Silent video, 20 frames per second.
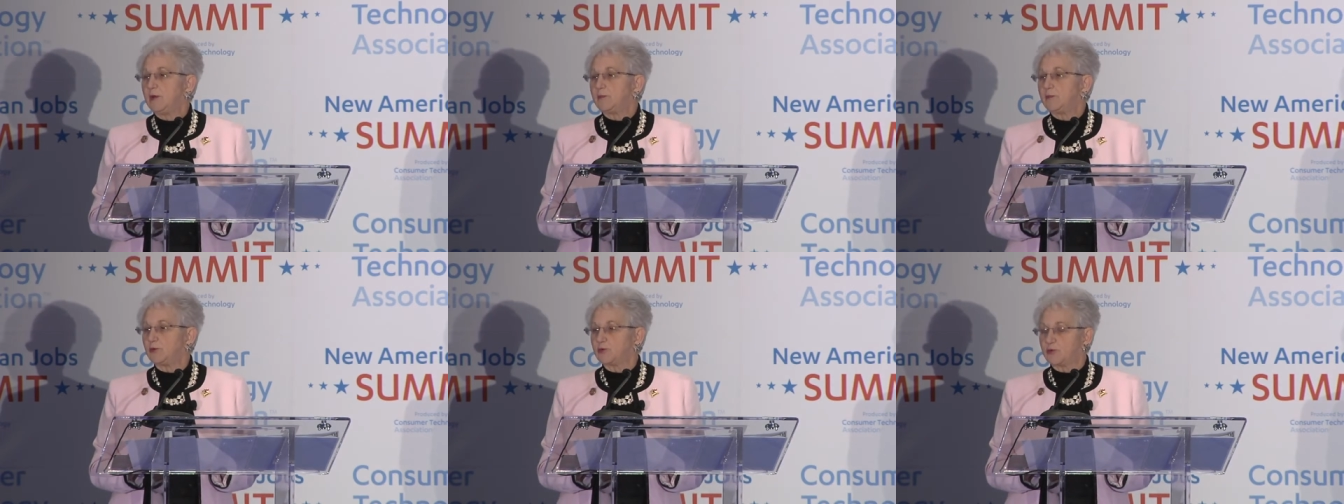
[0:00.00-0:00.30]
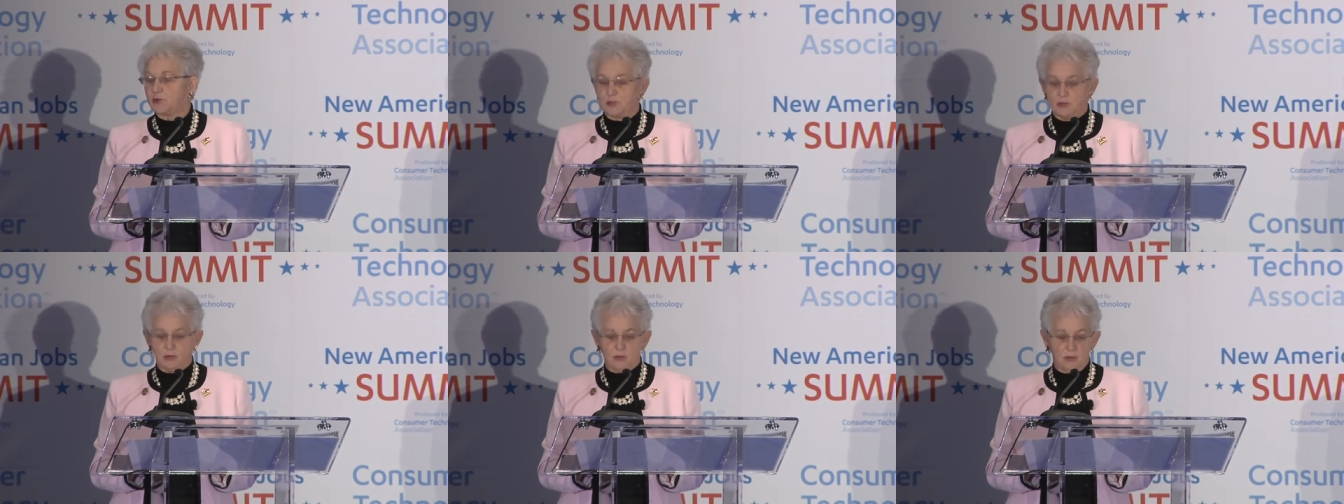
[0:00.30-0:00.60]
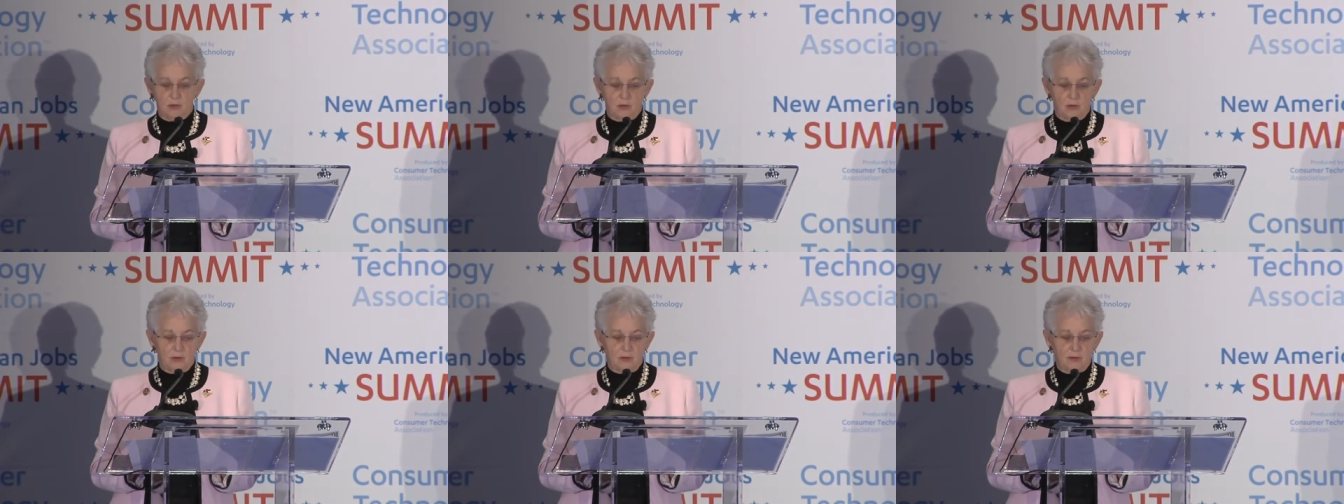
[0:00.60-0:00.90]

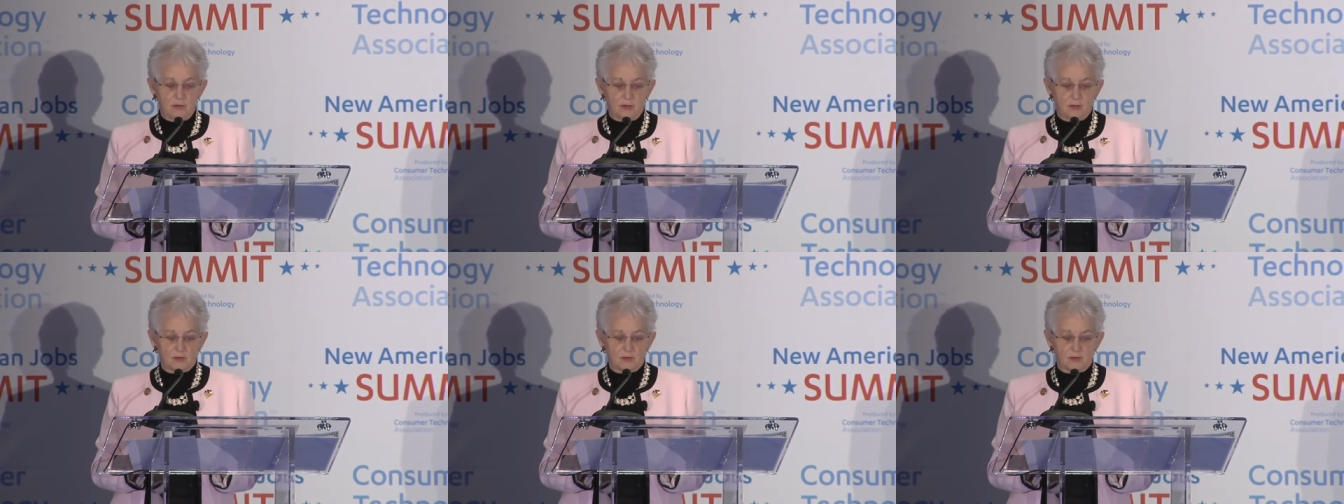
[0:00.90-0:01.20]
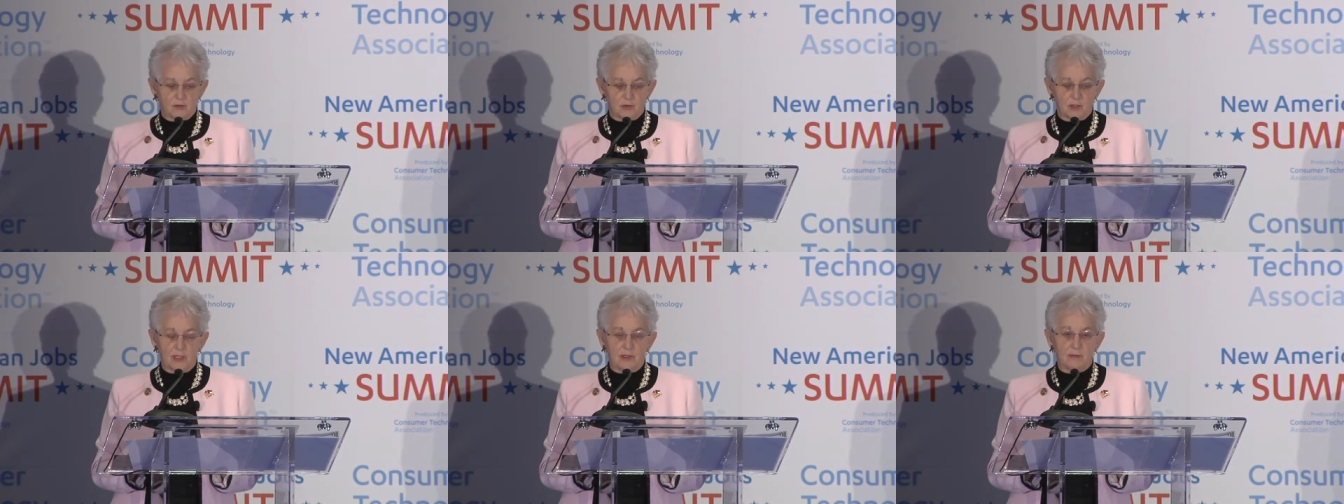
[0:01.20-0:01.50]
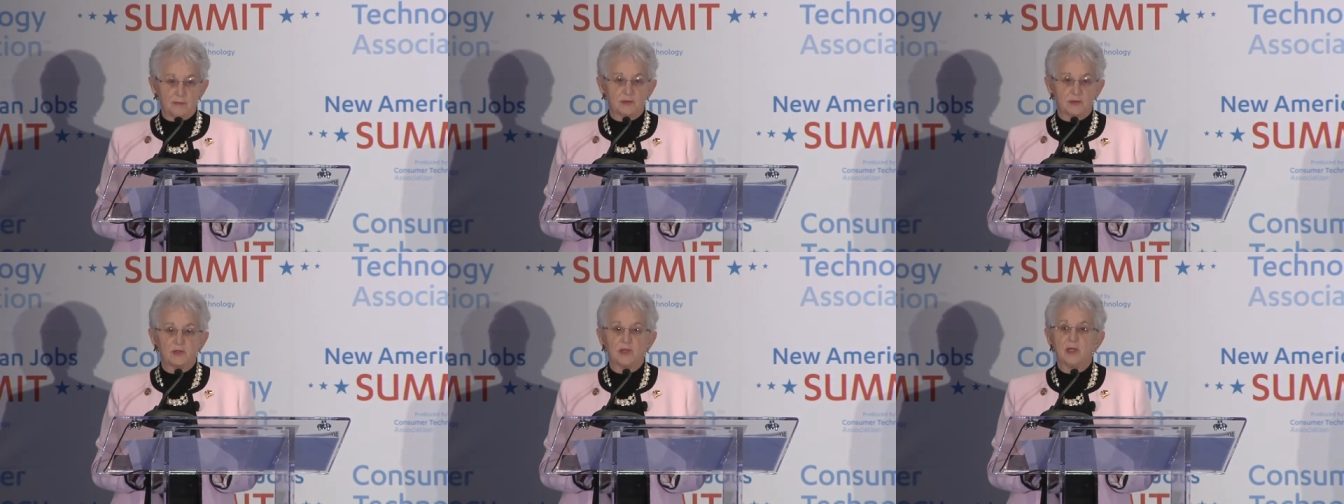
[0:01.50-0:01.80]
pursue their
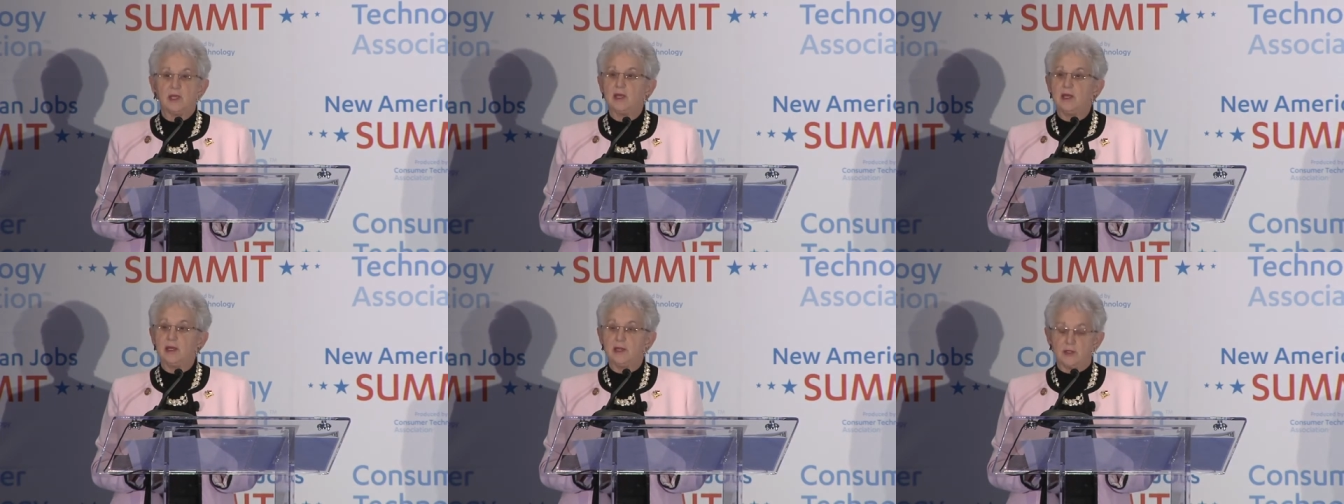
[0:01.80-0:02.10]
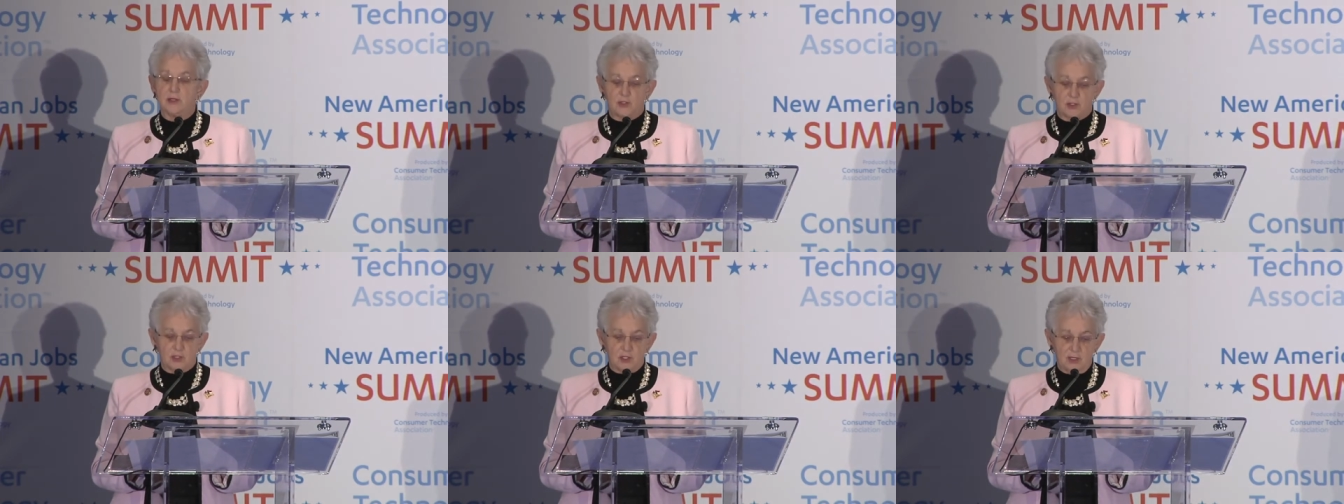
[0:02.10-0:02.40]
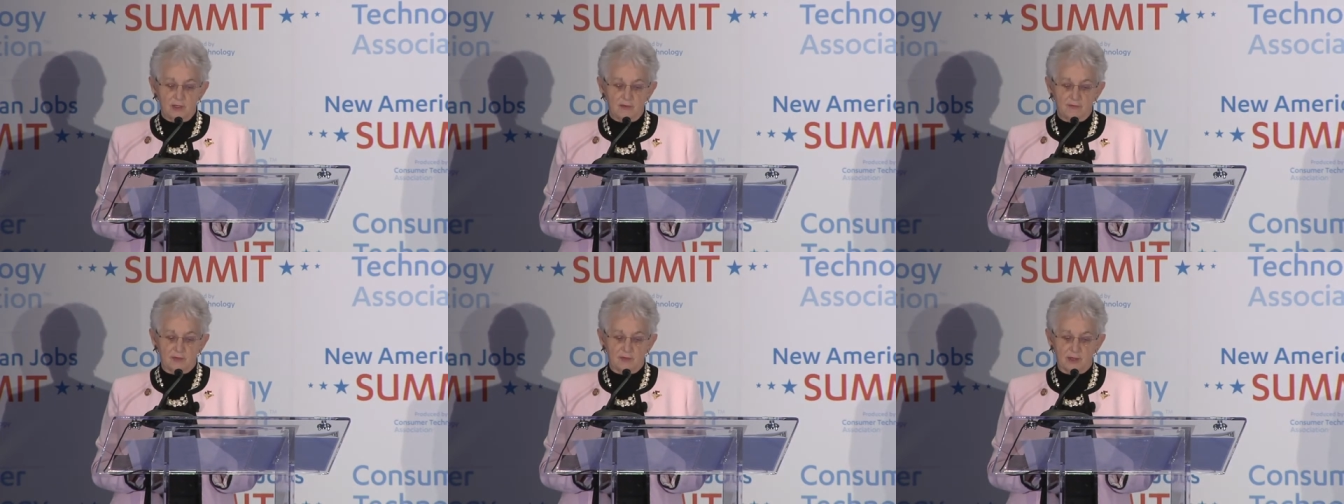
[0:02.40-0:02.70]
dreams and
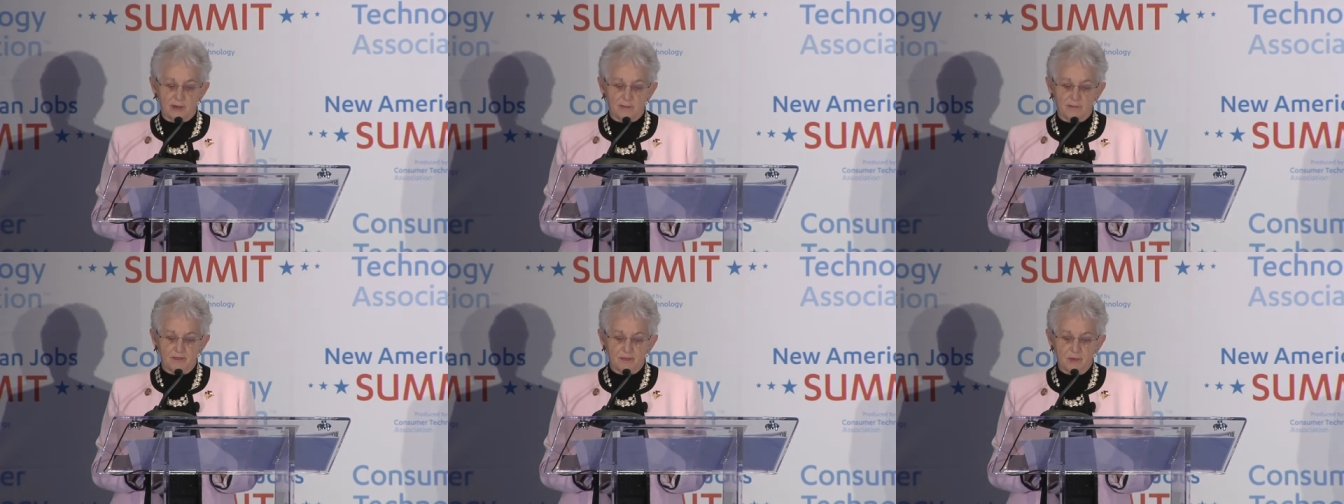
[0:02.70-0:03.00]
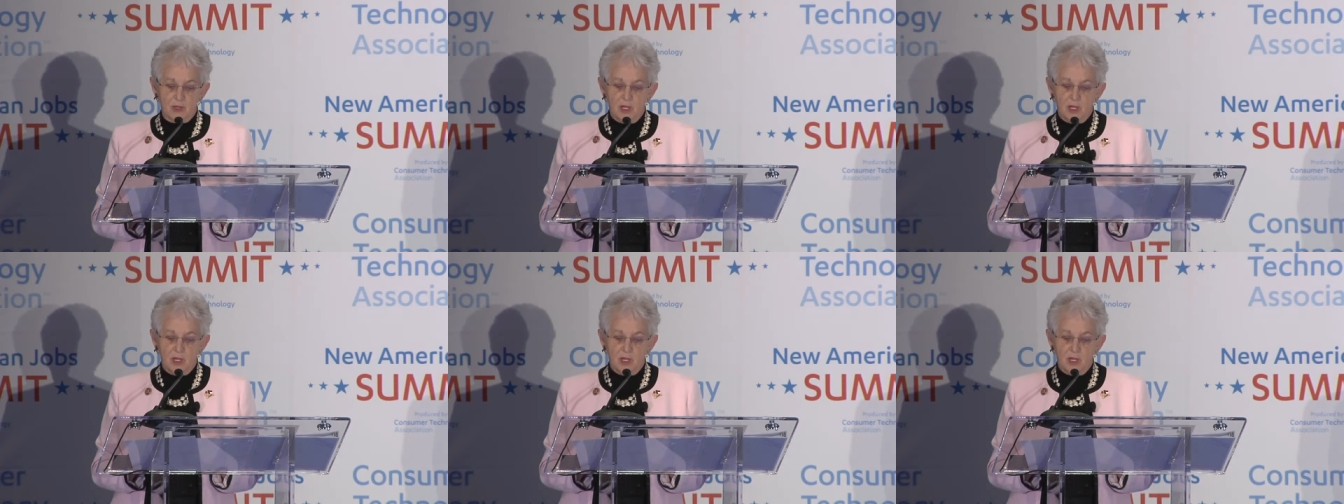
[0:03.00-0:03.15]
achieve them.